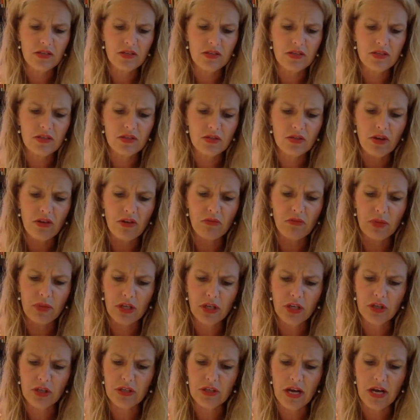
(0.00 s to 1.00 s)
The central
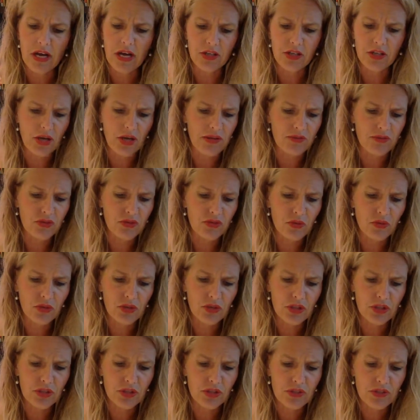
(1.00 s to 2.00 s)
government could not draft
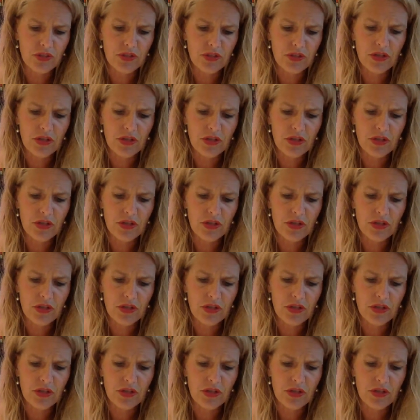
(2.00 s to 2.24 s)
soldiers.